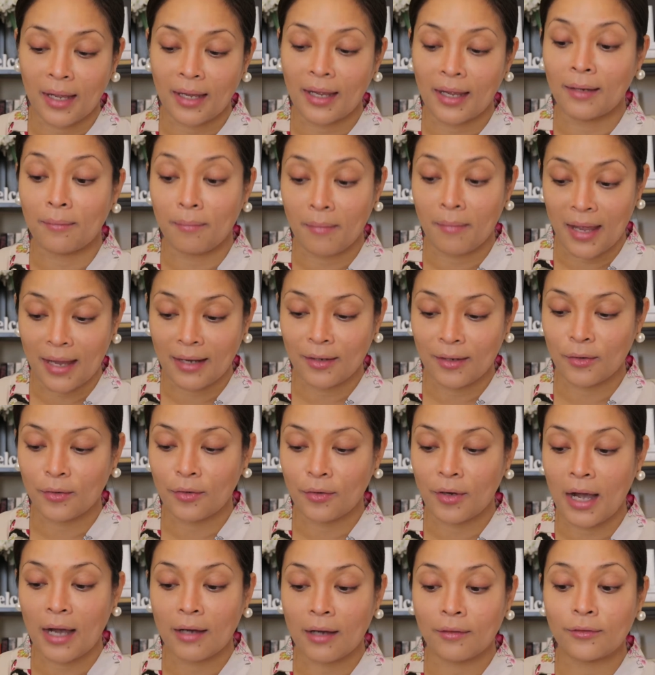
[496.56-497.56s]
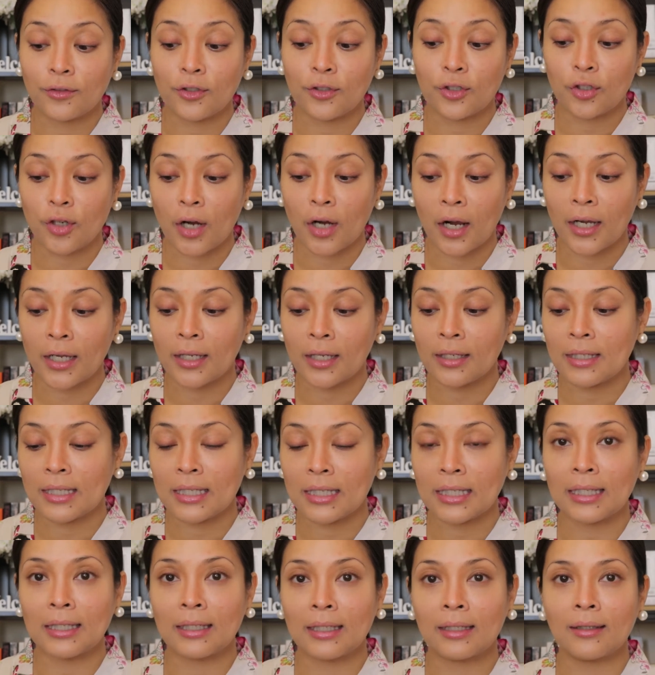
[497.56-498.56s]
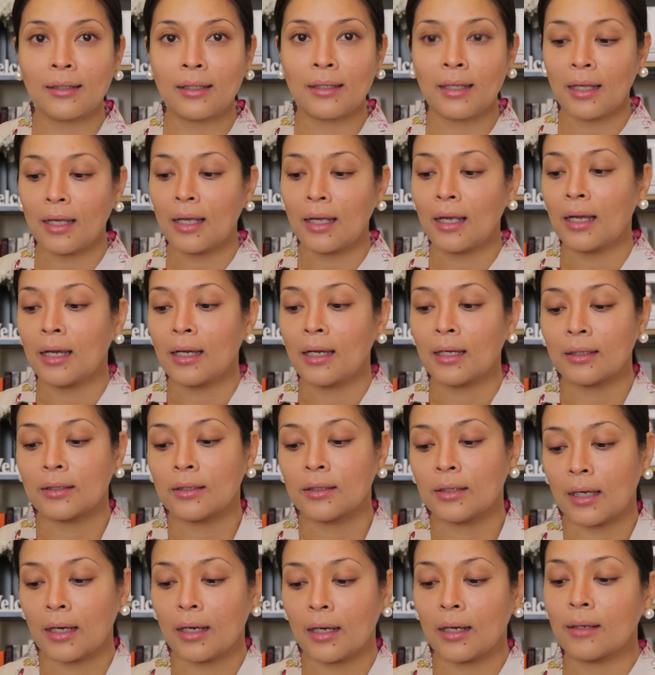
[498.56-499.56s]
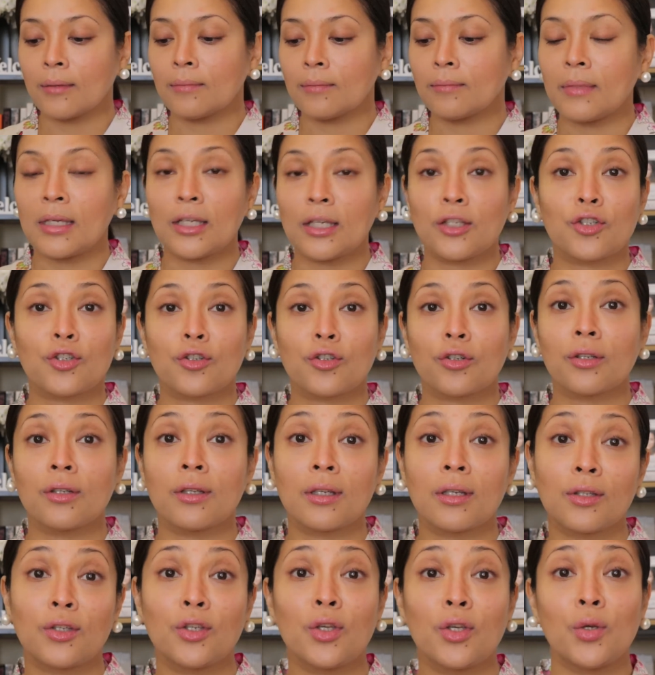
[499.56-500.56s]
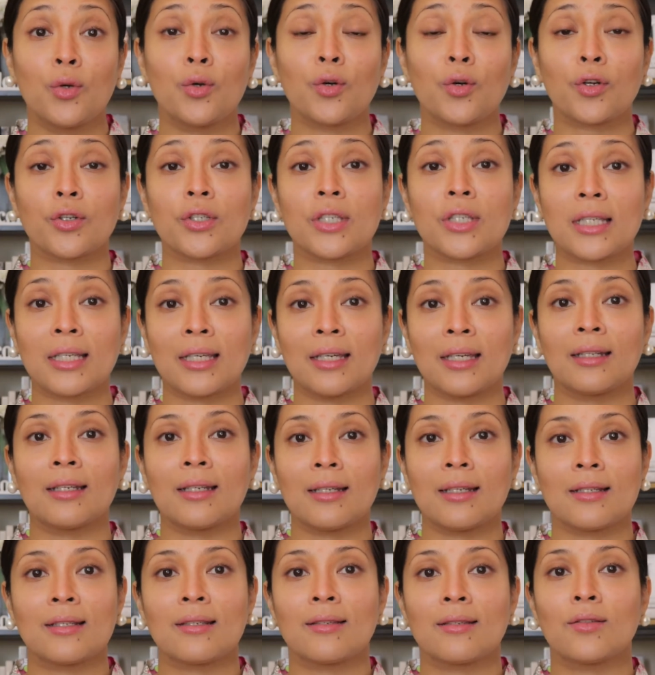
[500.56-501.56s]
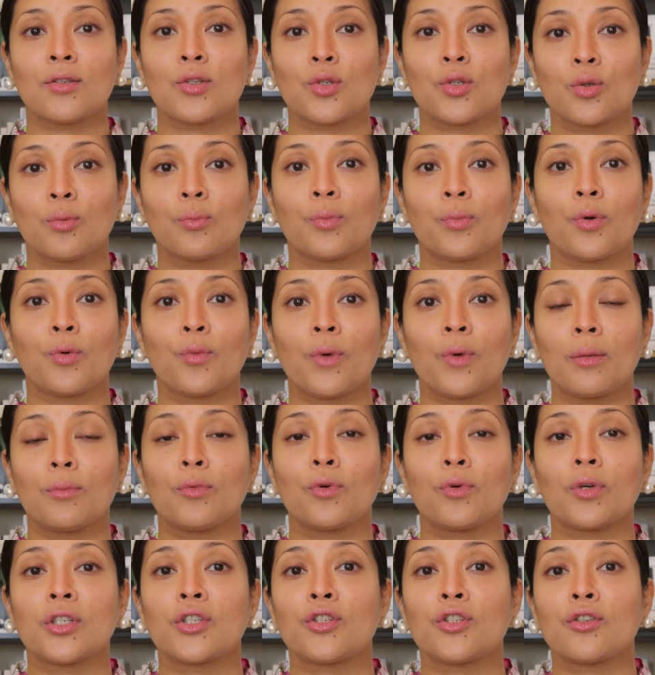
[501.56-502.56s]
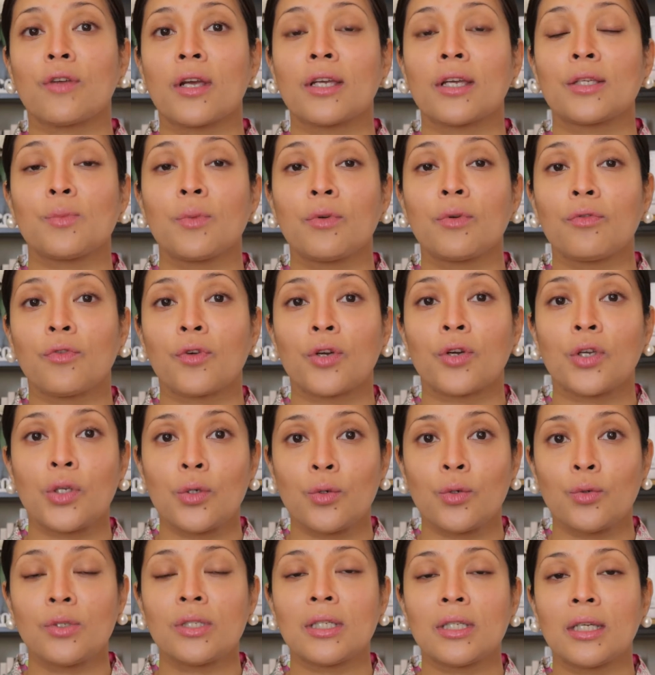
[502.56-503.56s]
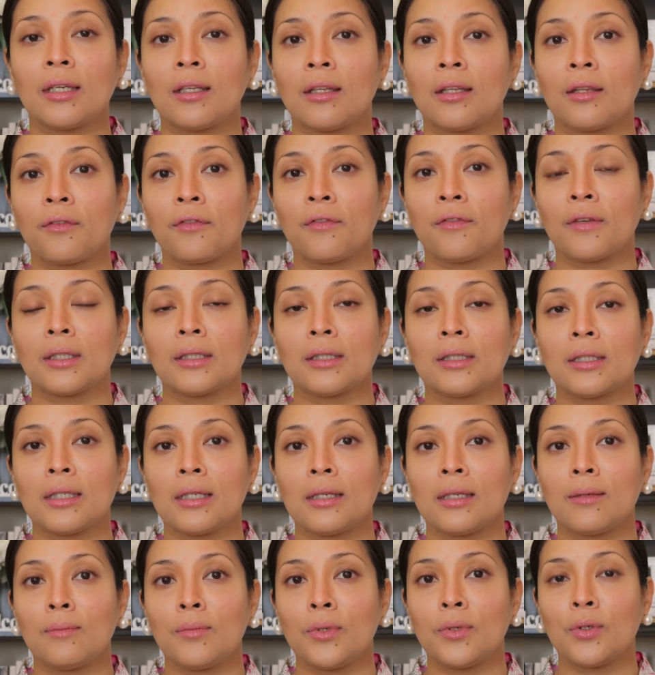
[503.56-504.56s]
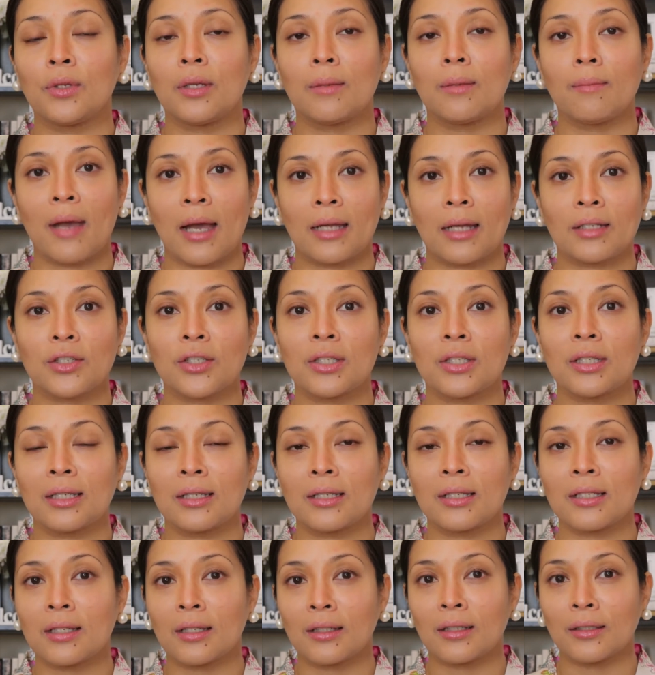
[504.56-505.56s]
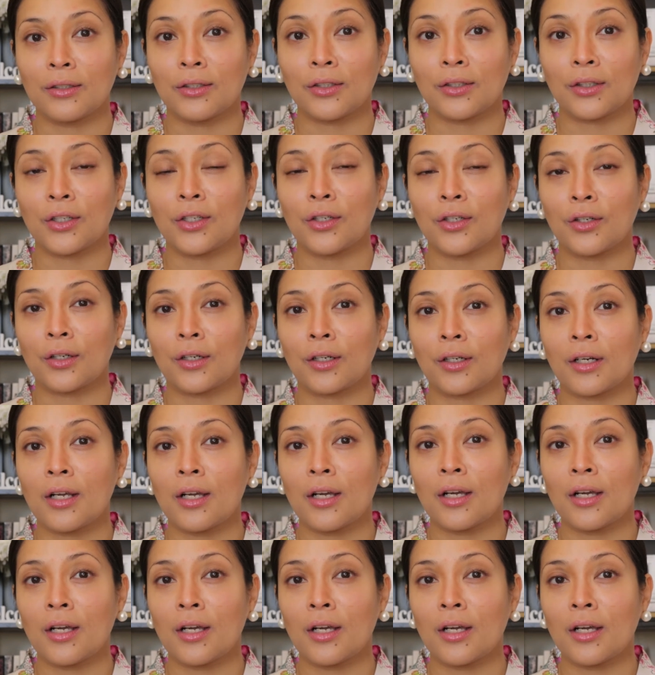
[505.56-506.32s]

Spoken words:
and men who have dry skin, make sure that your skin is super well moisturized before using the Fenty Beauty Match Stix under your